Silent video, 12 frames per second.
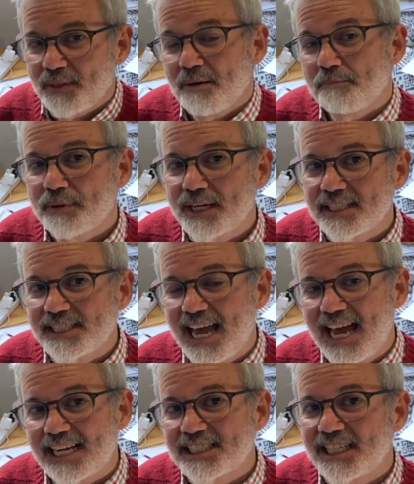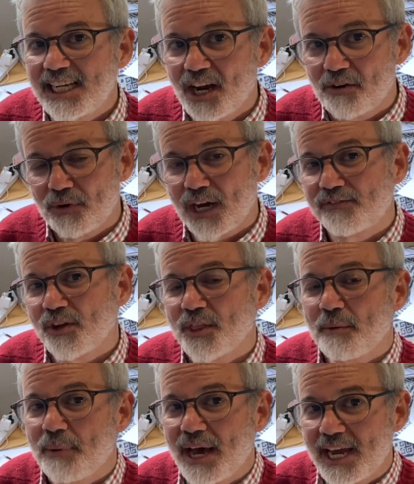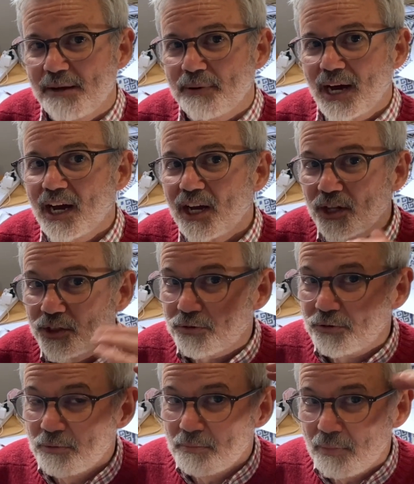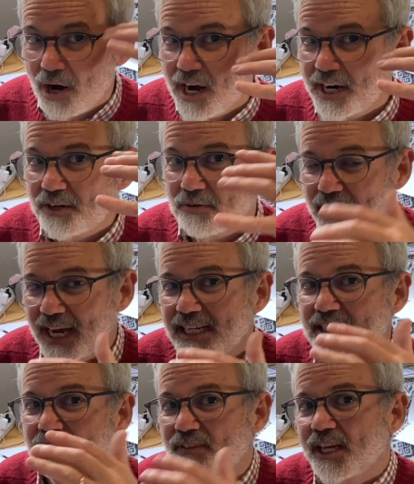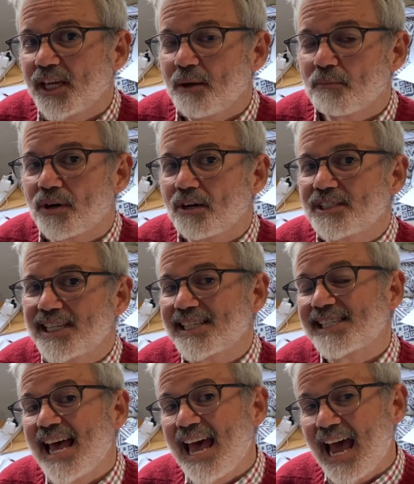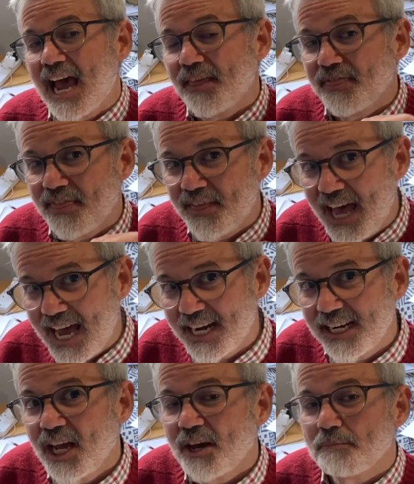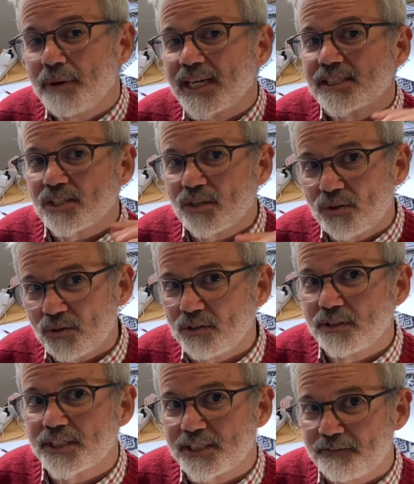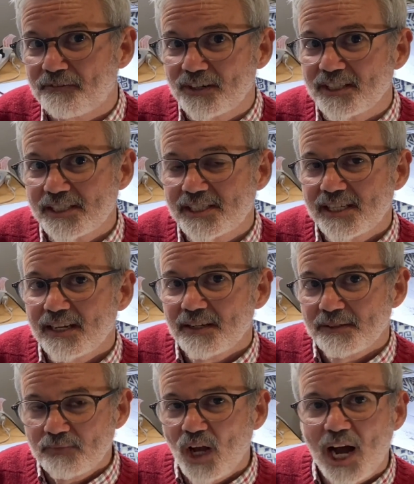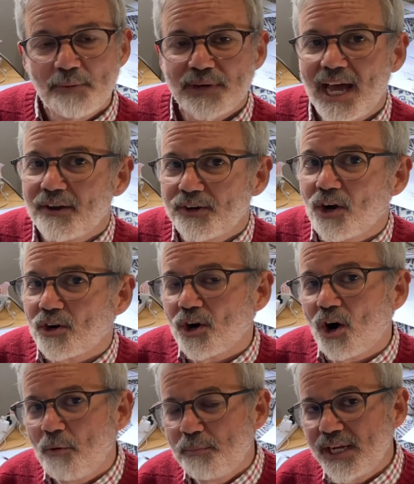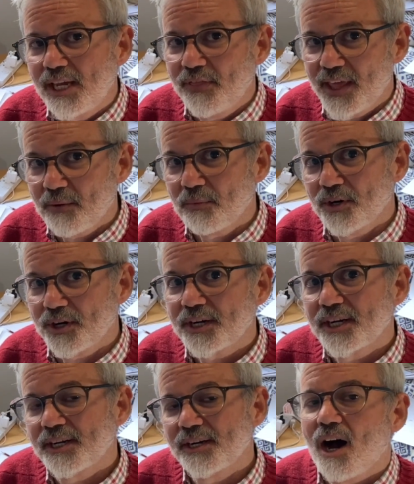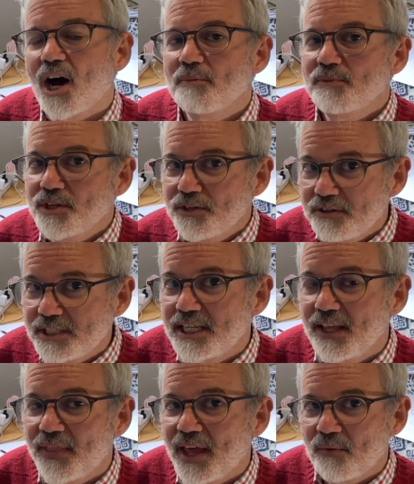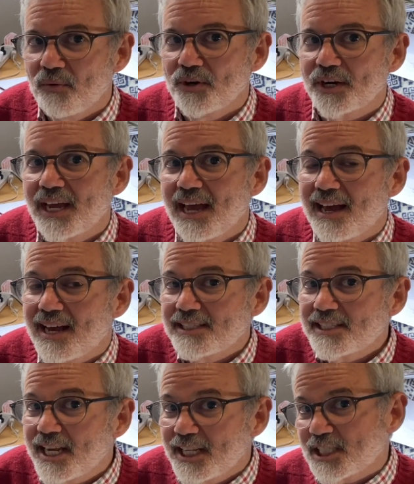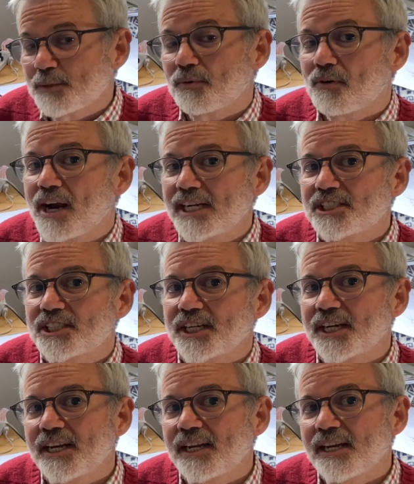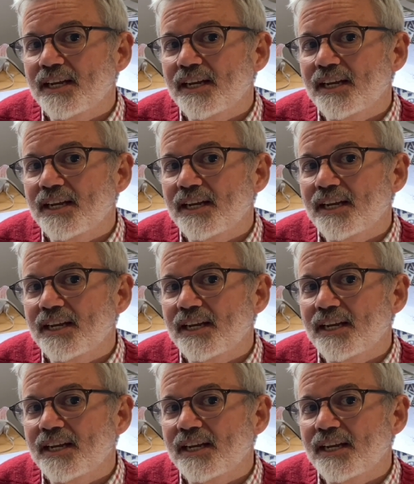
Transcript: But it's actually arrived on the paper through my creative thinking process, and that makes all the difference. I'm now not copying their work. I'm using their work as inspiration